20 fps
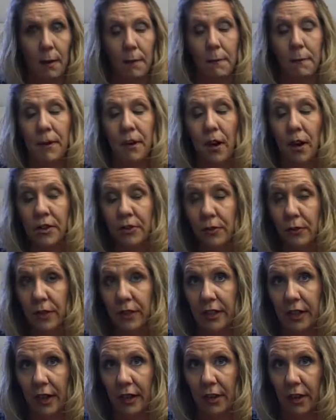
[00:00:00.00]
But also on
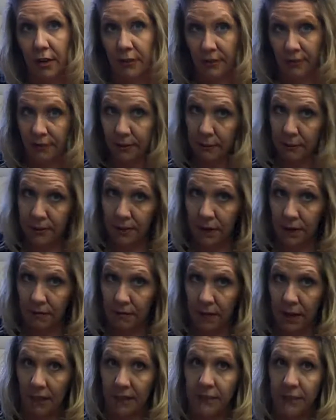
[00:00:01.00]
the flip side of
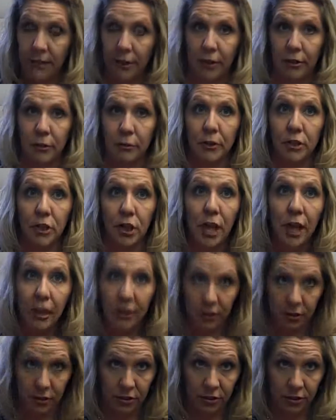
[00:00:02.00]
that, that's also a
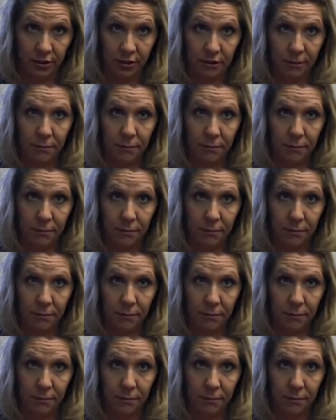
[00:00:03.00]
challenge